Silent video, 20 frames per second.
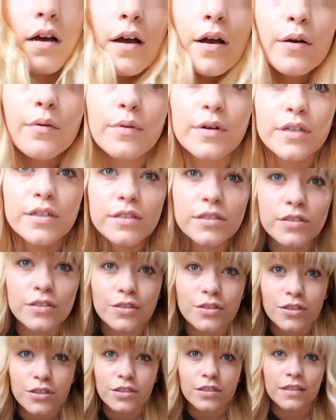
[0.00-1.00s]
It would
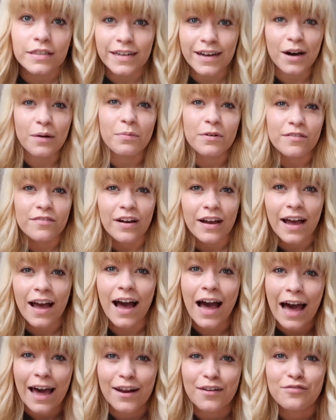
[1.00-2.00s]
certainly help if I
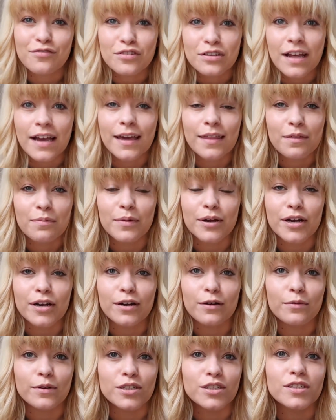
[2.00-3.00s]
had a full-length
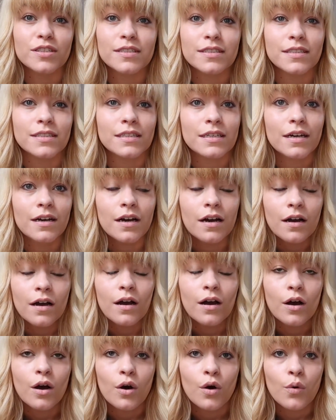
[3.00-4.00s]
mirror, which is
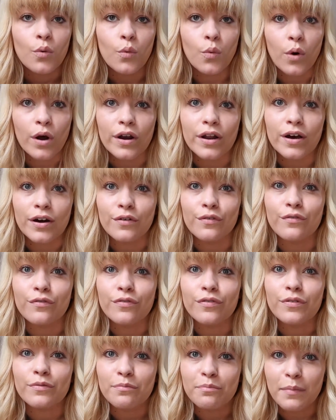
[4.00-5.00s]
one of
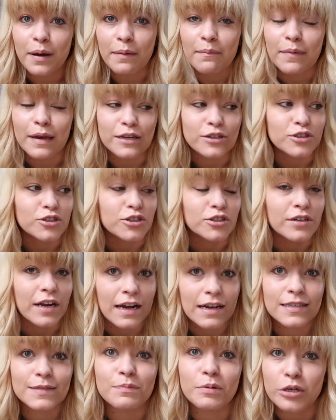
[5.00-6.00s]
my major
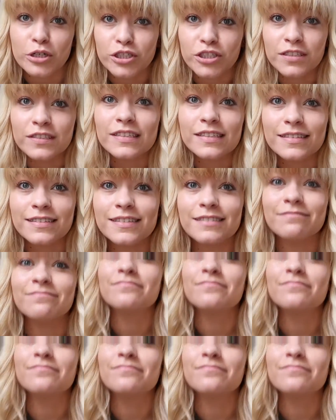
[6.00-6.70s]
next purchases.